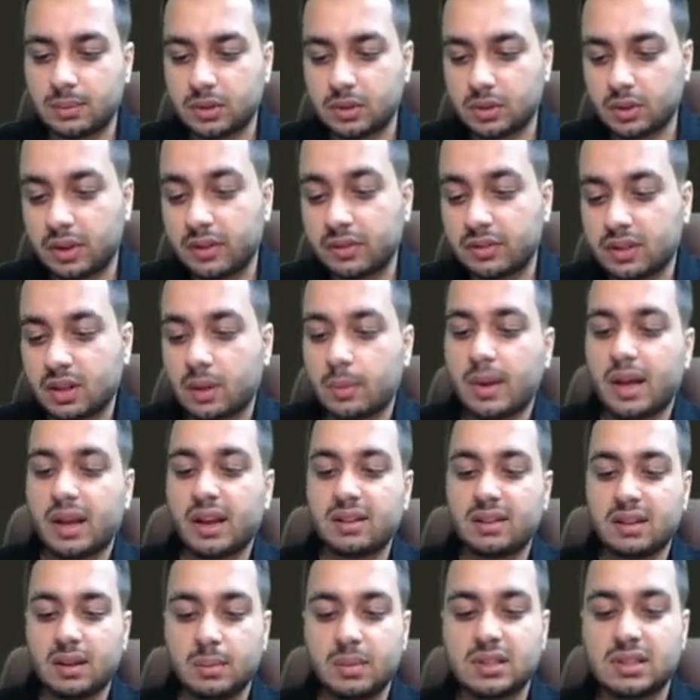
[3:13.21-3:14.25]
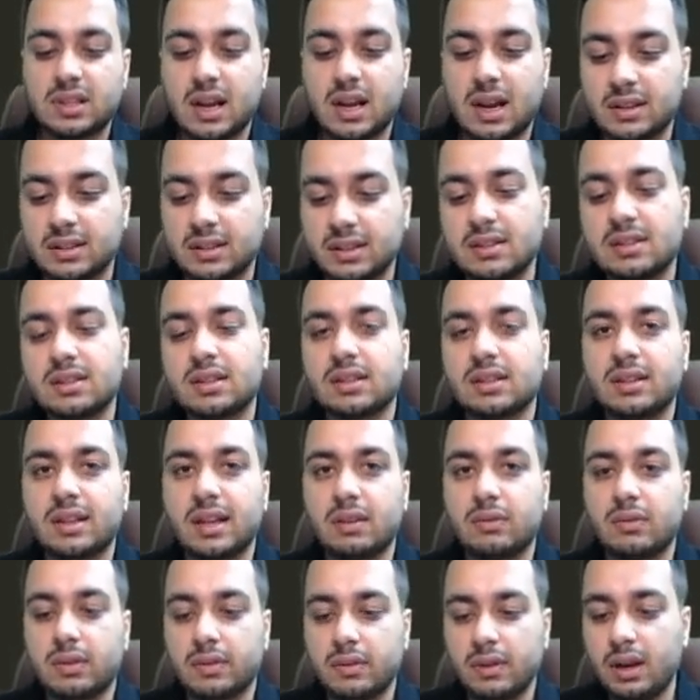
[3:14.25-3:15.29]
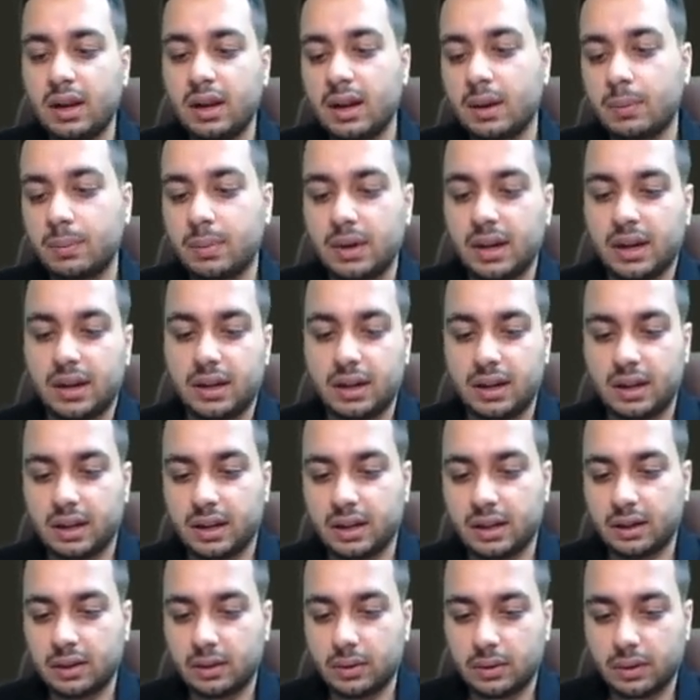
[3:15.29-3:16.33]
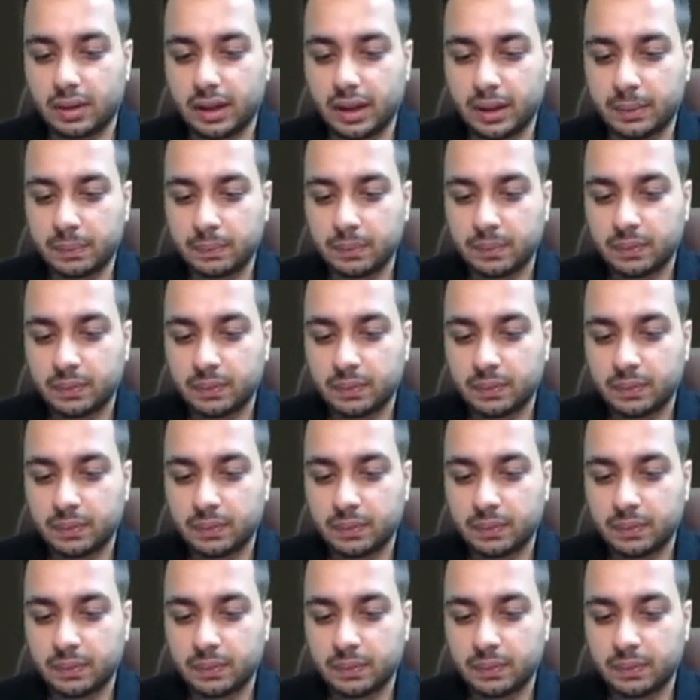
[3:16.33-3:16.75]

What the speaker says: So if subarray sum is largest, then we will update it here. Okay,